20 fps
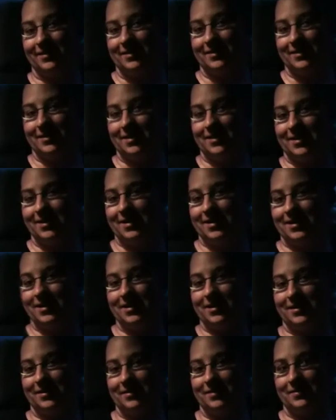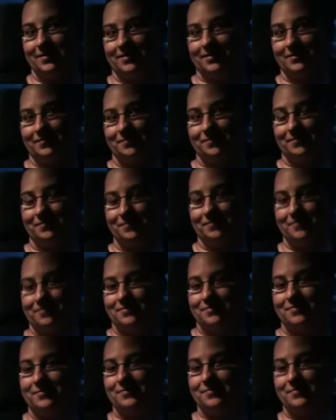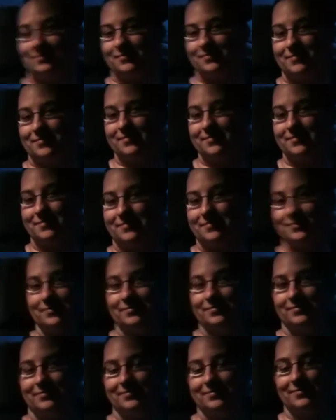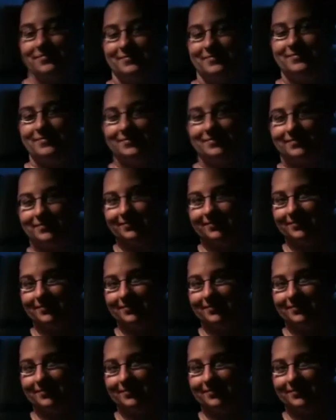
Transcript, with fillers: out the video and see how it came out. And believe it or not, on, I not?